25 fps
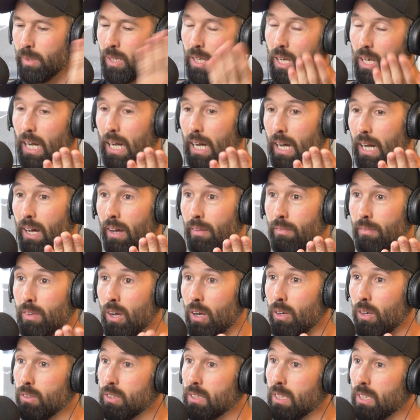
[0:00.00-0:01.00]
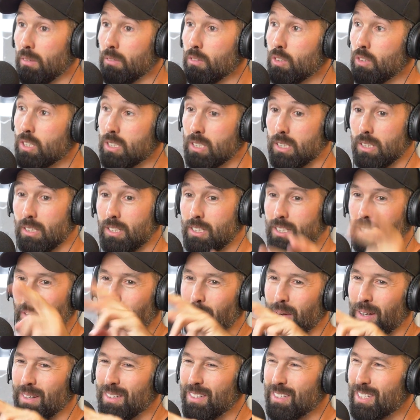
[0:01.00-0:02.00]
Uh, no, judo some, chop.
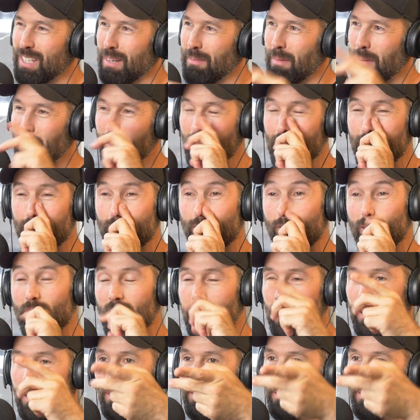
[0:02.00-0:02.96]
someone someone went for a